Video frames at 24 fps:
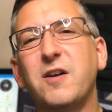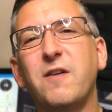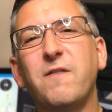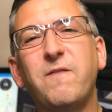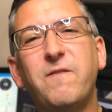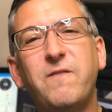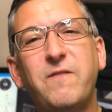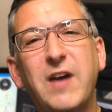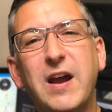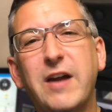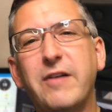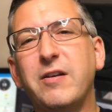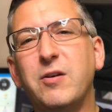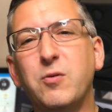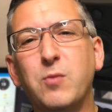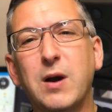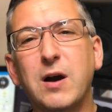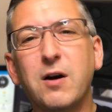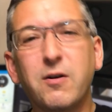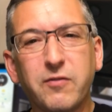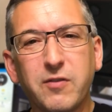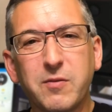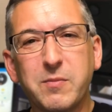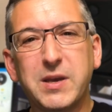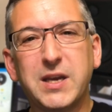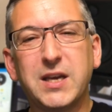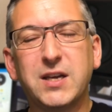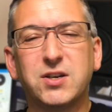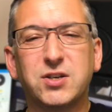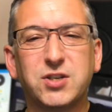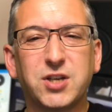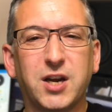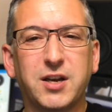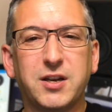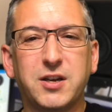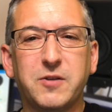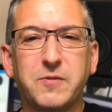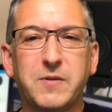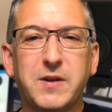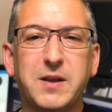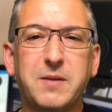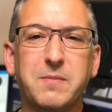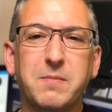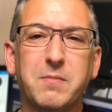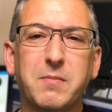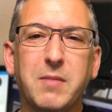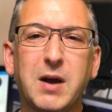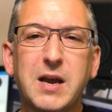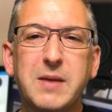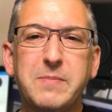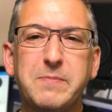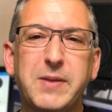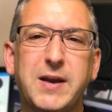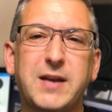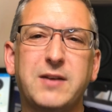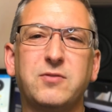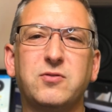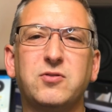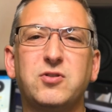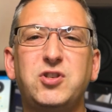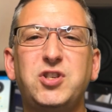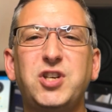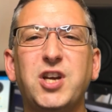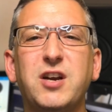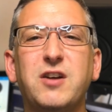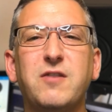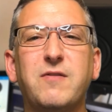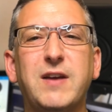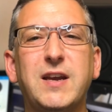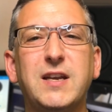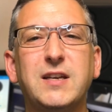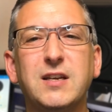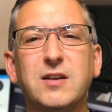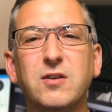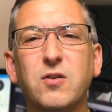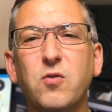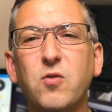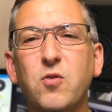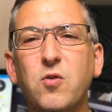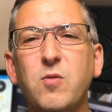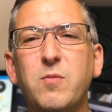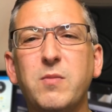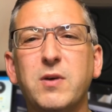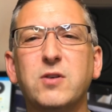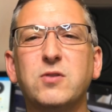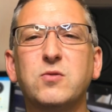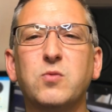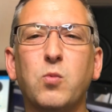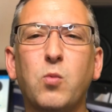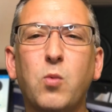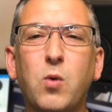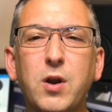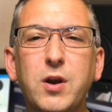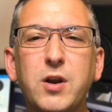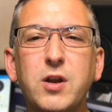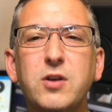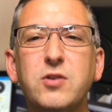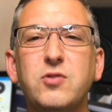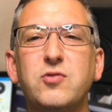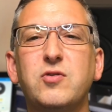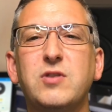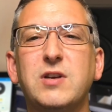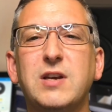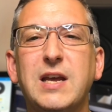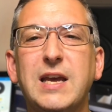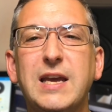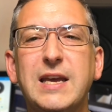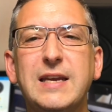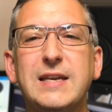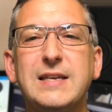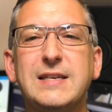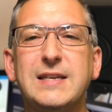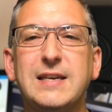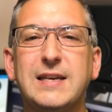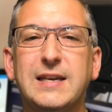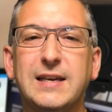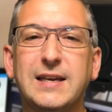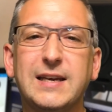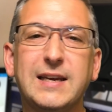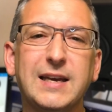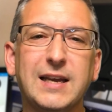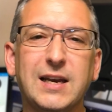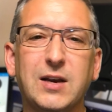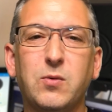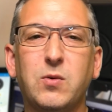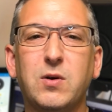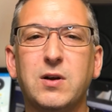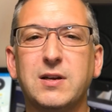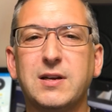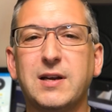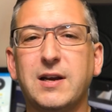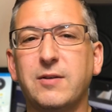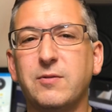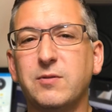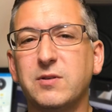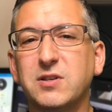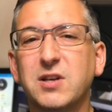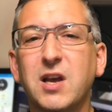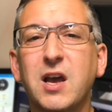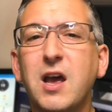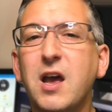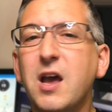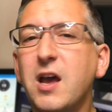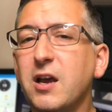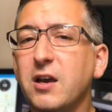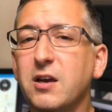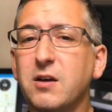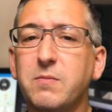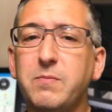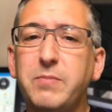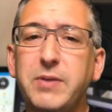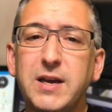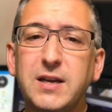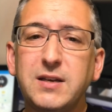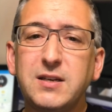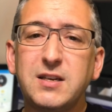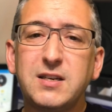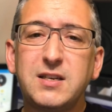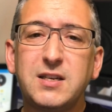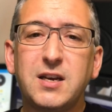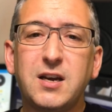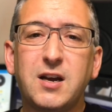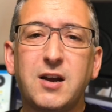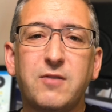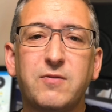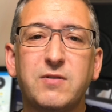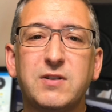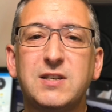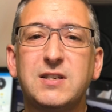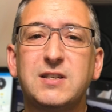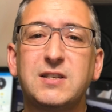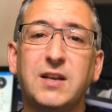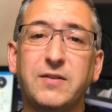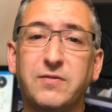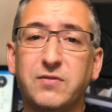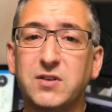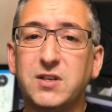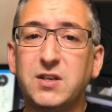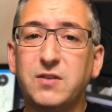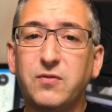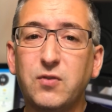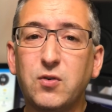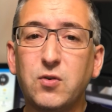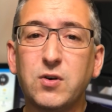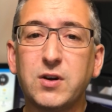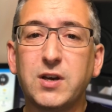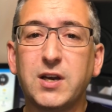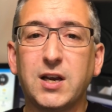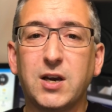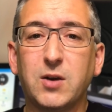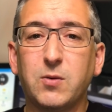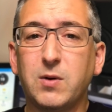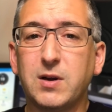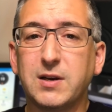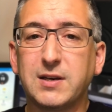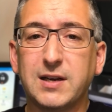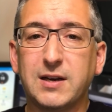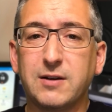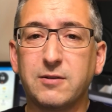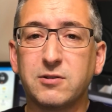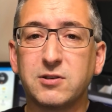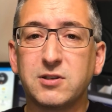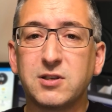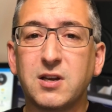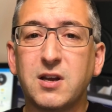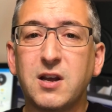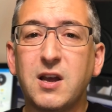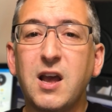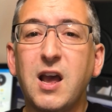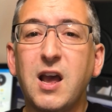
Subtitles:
off very well for me in January. My panels generated almost 118 kilowatt hours, compared to Diarra's 74 kilowatt hours.